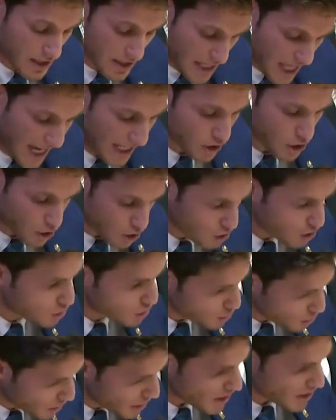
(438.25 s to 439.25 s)

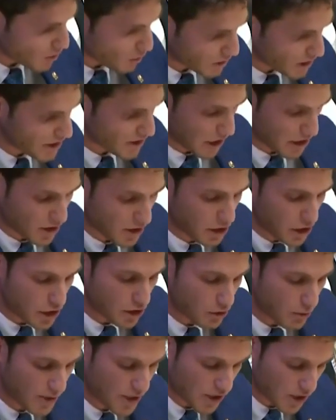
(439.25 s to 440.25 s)
these organizations
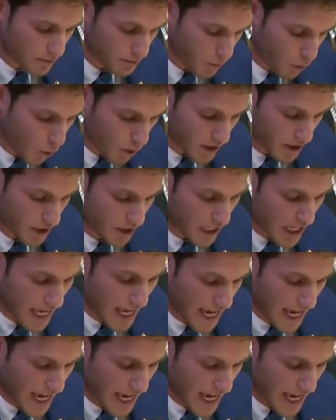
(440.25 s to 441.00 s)
need to be supported,